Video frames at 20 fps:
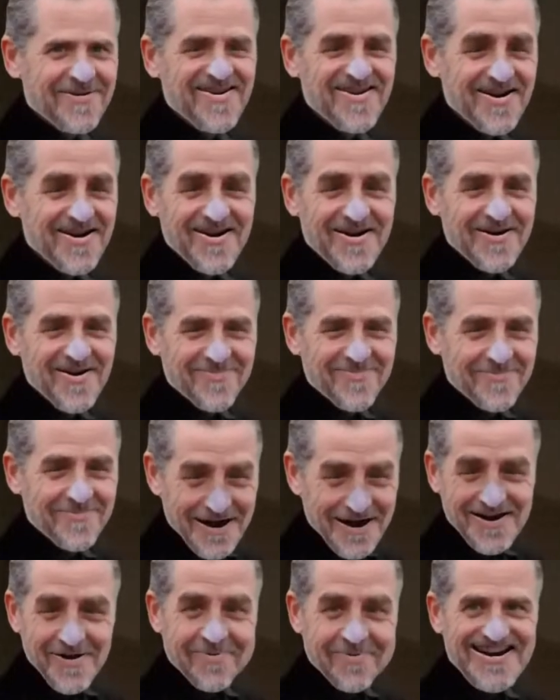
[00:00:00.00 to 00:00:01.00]
just makes me
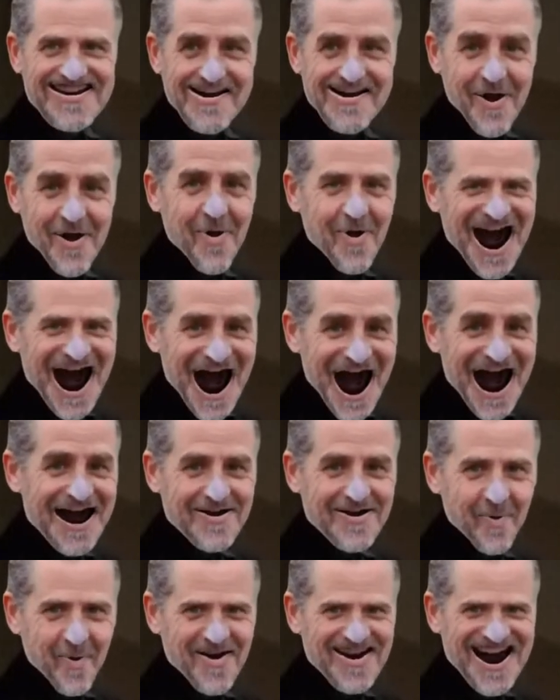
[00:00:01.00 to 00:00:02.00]
so
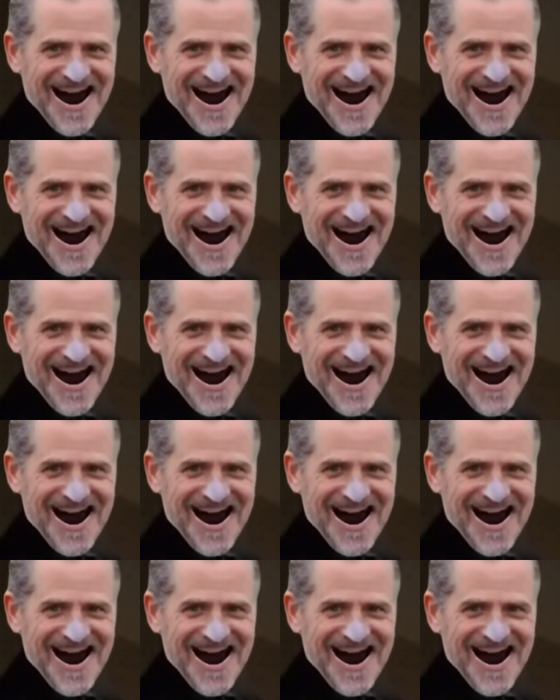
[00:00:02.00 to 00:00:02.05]
angry.